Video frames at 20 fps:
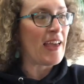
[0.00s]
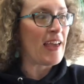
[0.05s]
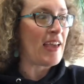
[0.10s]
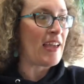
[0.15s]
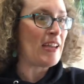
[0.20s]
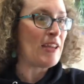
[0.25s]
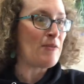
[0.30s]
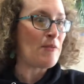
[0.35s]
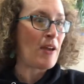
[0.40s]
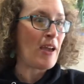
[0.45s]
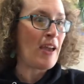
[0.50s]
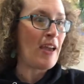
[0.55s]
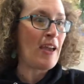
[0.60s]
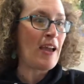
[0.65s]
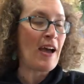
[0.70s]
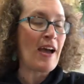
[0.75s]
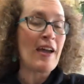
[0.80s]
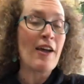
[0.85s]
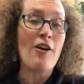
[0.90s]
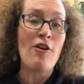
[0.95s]
Anyway,
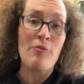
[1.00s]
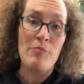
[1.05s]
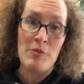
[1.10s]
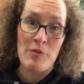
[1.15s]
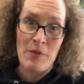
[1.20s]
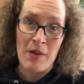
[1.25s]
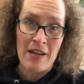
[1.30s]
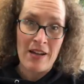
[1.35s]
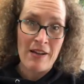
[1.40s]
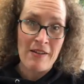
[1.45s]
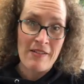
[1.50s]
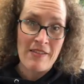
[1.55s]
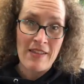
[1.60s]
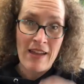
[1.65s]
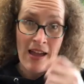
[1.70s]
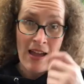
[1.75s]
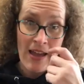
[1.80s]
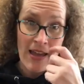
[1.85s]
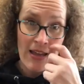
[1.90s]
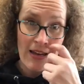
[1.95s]
I hope you get
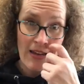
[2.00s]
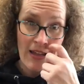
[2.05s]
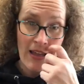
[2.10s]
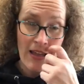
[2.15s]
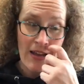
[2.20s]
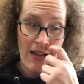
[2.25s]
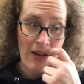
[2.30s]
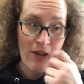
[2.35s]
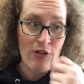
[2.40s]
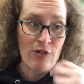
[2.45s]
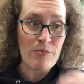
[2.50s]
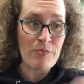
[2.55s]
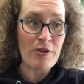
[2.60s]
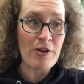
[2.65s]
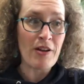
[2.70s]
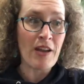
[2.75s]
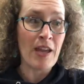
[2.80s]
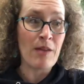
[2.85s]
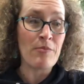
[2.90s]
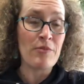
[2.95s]
outside and I hope
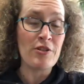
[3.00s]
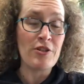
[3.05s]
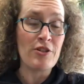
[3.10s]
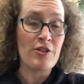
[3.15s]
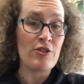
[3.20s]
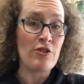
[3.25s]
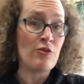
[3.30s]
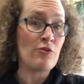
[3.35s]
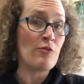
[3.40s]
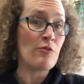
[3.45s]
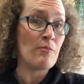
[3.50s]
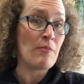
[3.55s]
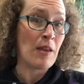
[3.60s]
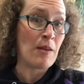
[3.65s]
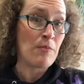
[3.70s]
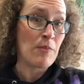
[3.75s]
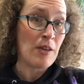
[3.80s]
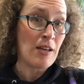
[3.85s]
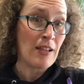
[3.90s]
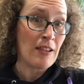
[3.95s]
you're able to do
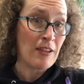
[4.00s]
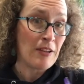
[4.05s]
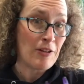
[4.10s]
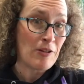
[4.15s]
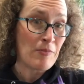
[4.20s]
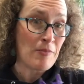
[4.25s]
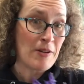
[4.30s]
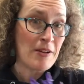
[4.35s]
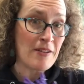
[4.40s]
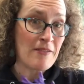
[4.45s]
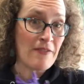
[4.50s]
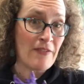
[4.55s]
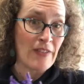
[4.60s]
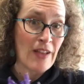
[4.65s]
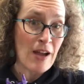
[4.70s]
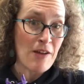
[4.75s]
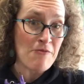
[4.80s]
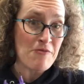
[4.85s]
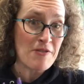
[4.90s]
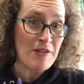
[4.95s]
maybe a little bit of
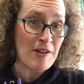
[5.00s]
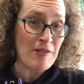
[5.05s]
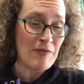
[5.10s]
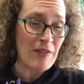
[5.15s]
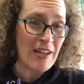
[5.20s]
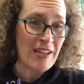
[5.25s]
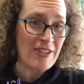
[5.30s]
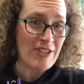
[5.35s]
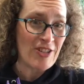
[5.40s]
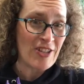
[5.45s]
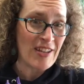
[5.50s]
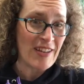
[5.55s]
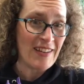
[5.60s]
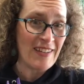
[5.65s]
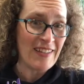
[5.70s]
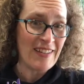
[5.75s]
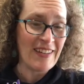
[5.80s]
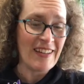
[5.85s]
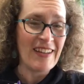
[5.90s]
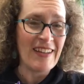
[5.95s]
flower arranging
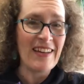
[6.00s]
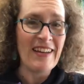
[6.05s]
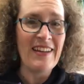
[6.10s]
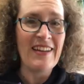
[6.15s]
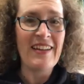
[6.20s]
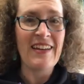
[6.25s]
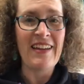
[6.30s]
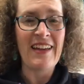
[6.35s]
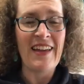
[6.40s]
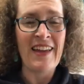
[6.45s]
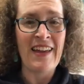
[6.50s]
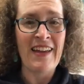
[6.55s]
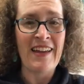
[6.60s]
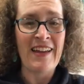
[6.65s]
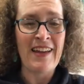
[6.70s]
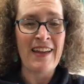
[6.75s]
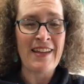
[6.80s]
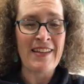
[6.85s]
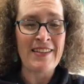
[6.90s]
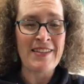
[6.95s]

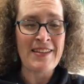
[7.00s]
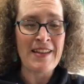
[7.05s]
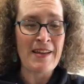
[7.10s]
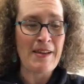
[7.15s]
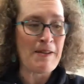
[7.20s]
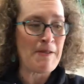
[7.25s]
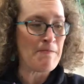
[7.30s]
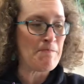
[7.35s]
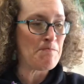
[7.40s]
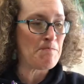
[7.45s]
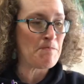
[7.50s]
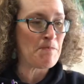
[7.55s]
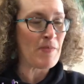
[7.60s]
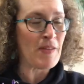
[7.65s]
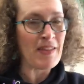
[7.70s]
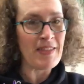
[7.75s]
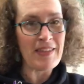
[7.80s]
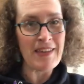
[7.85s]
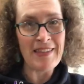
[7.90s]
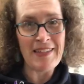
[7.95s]
um,
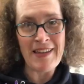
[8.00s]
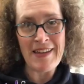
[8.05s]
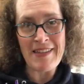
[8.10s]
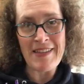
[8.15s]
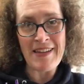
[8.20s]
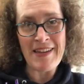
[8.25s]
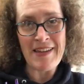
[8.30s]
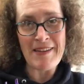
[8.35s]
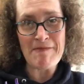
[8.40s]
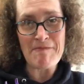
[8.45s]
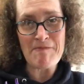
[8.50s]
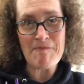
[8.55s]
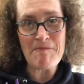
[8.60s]
I think that's it.